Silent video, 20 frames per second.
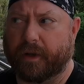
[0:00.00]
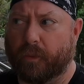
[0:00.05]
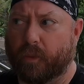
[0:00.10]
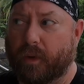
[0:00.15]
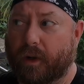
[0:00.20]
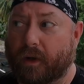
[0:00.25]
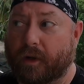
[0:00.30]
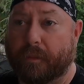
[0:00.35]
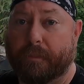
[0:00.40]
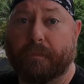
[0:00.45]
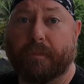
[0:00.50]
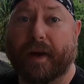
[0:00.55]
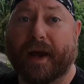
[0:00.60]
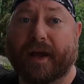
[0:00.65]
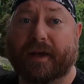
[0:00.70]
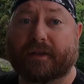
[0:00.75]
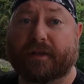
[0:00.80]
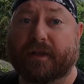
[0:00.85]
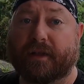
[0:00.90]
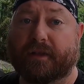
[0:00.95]
everyone, and welcome
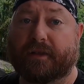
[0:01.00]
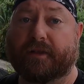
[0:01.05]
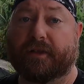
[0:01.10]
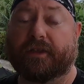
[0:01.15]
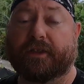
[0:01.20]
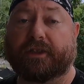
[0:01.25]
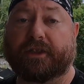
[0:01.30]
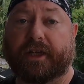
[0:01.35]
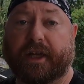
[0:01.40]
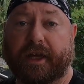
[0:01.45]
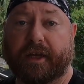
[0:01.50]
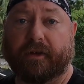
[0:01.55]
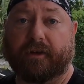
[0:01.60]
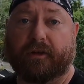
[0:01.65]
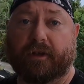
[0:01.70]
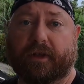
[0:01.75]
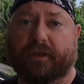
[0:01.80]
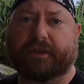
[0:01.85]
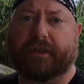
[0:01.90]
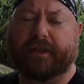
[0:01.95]
back to the
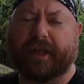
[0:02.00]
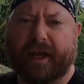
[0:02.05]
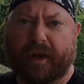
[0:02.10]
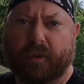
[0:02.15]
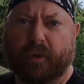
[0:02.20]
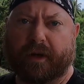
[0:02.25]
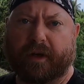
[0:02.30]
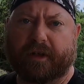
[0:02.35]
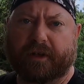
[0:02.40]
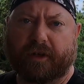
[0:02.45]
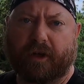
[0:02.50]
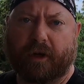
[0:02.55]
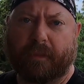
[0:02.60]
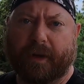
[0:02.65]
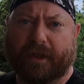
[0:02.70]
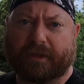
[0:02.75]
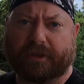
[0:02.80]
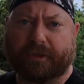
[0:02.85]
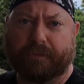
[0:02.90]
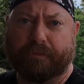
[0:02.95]
channel. Today we're going to talk
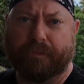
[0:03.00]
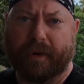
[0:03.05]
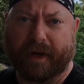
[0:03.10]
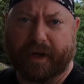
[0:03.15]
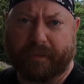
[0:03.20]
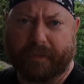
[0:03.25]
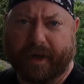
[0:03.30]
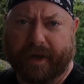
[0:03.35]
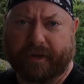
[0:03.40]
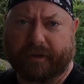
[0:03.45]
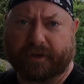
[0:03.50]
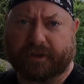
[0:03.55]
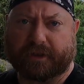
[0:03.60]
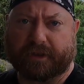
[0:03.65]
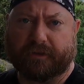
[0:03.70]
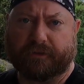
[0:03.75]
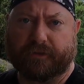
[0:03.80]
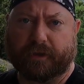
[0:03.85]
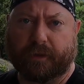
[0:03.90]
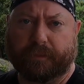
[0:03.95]
about some money matters
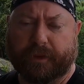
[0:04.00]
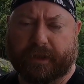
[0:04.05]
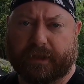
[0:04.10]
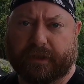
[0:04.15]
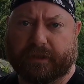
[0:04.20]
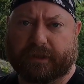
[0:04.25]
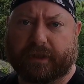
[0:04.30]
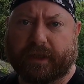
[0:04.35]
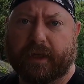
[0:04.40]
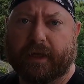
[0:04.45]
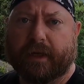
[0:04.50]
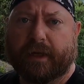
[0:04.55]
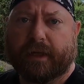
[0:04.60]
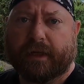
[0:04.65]
in the Philippines.